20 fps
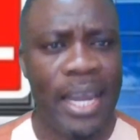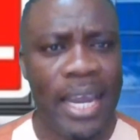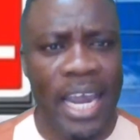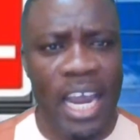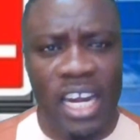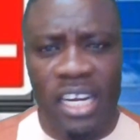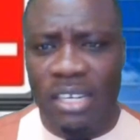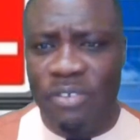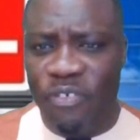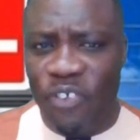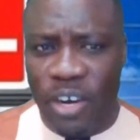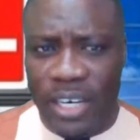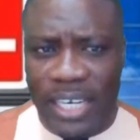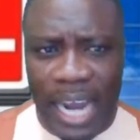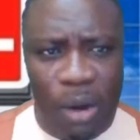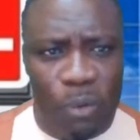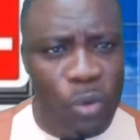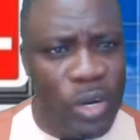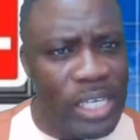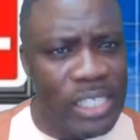And for
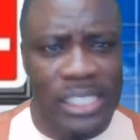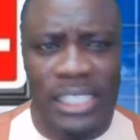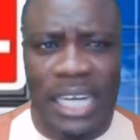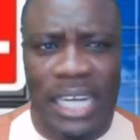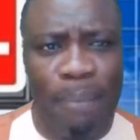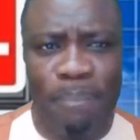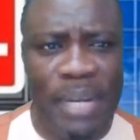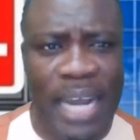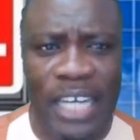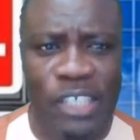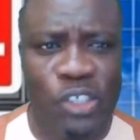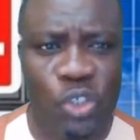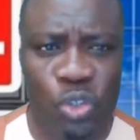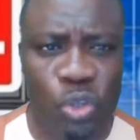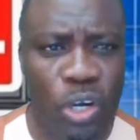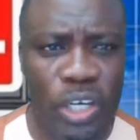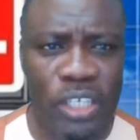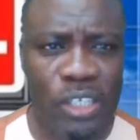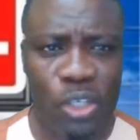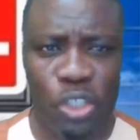that reason, I'm not
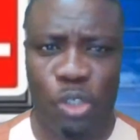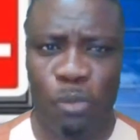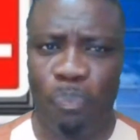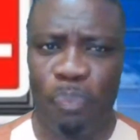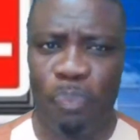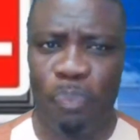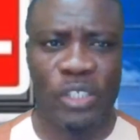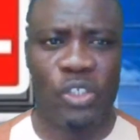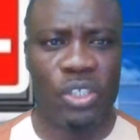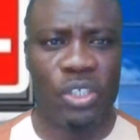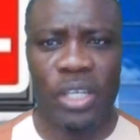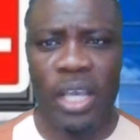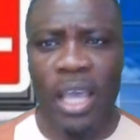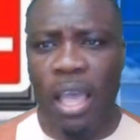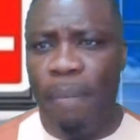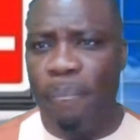showing those pictures.